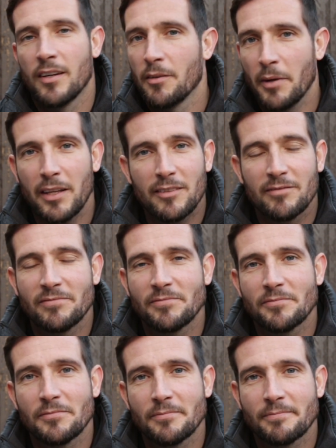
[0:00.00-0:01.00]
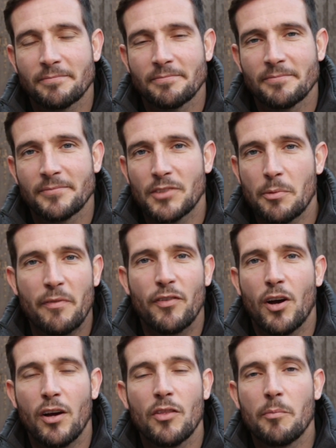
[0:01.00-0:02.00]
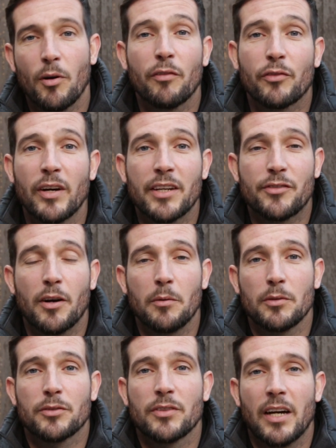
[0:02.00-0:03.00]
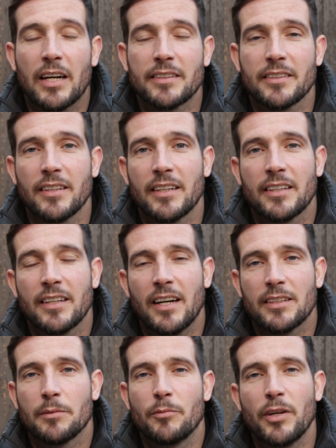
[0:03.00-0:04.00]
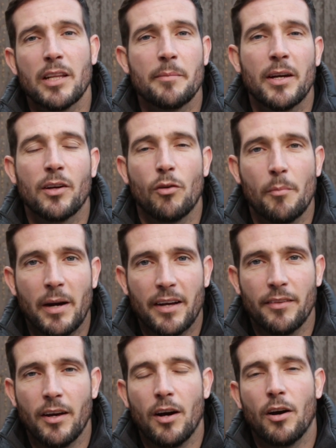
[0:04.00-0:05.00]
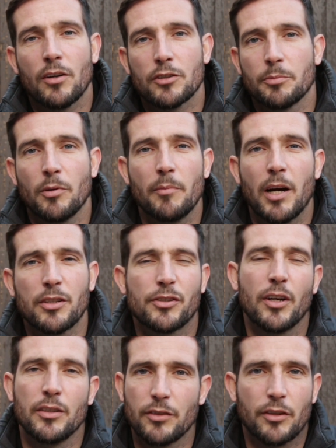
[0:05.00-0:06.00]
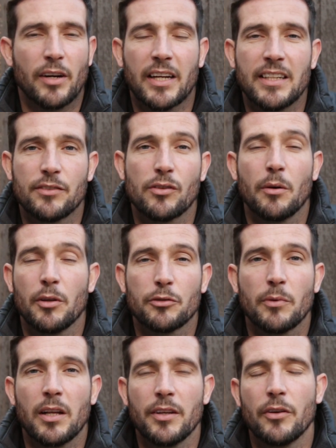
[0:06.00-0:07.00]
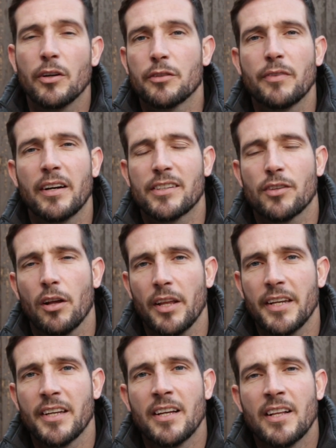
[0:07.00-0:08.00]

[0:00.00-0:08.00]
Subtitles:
Well, to be fair, they're both great trowels, actually. Guys, I'm really made up with mine there, Ox, but Marshalltown's a cracking trowel as well, you know, it's very solid.